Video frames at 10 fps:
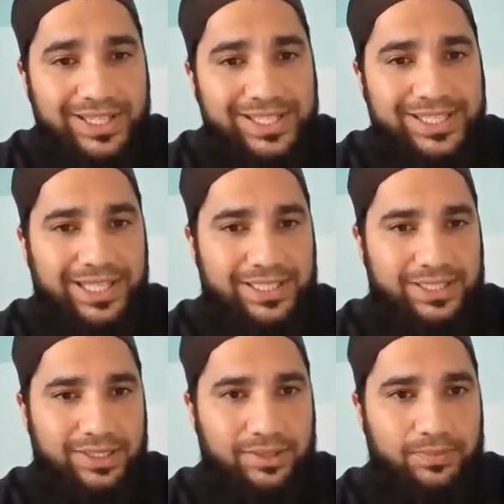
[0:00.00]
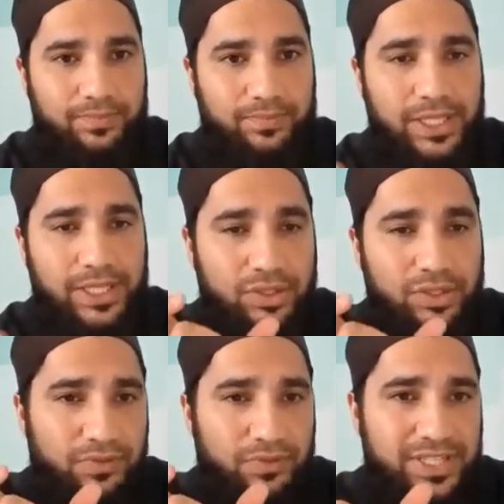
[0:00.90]
6. That's
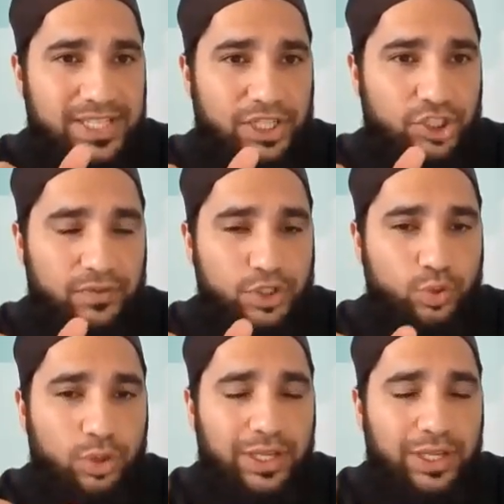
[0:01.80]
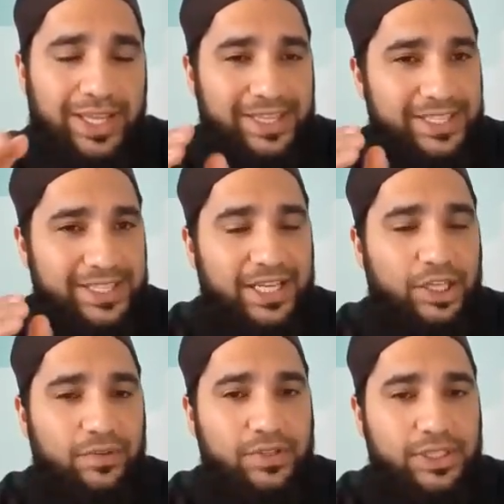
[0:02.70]
the first section of the surah. The
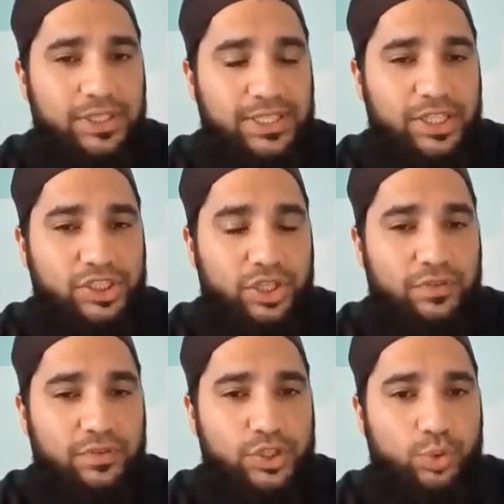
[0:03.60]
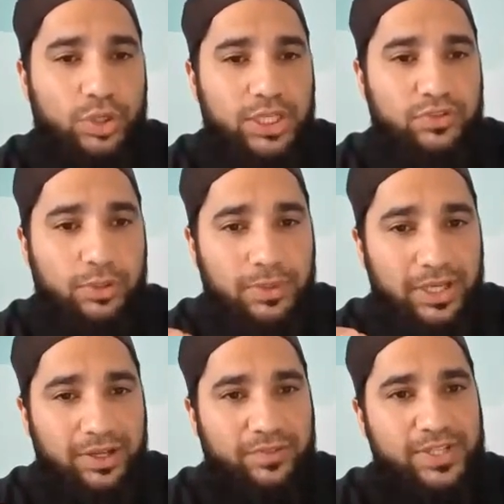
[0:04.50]
second section of the surah is from
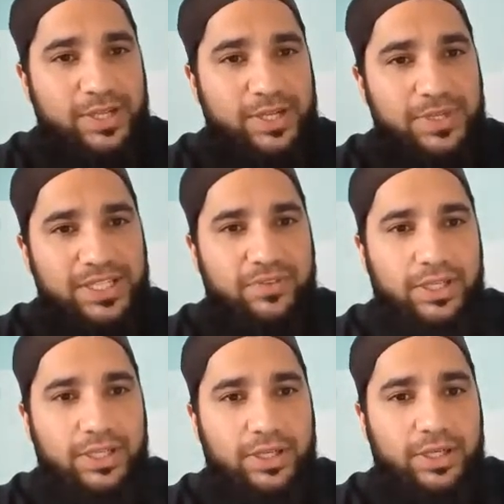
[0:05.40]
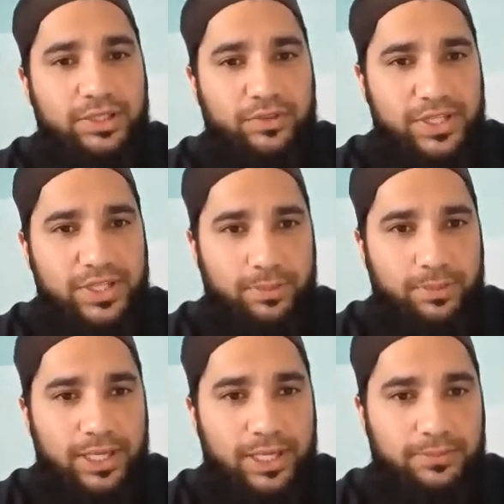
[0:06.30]
verse number 7 to verse
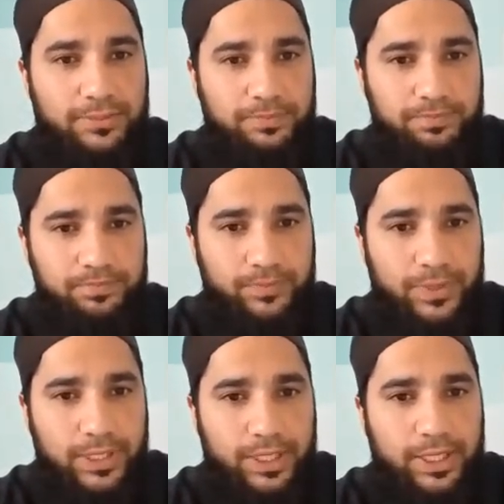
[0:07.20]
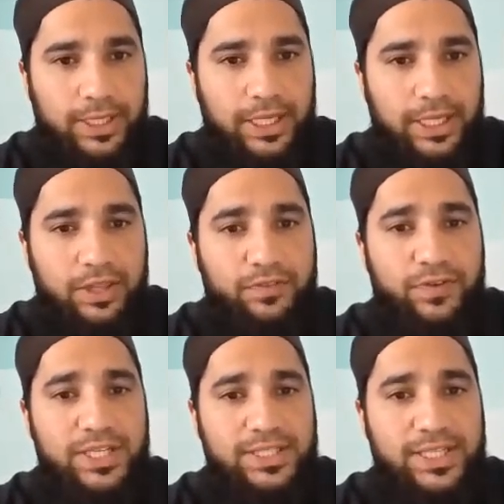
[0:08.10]
number 8. In the
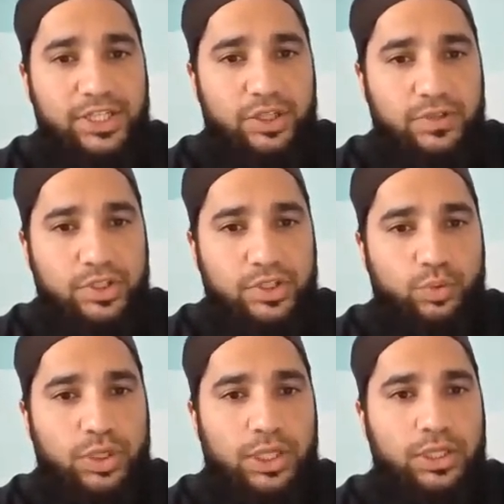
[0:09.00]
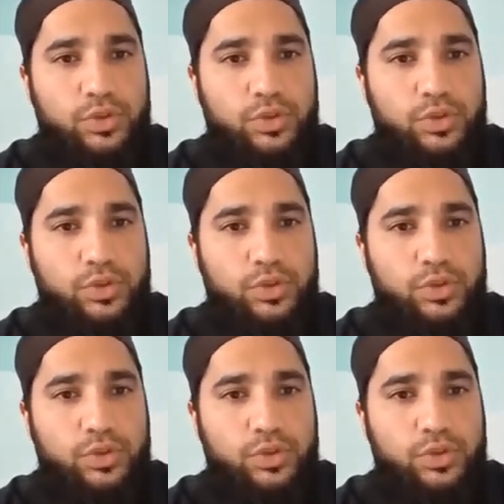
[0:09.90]
first section of the surah, Allah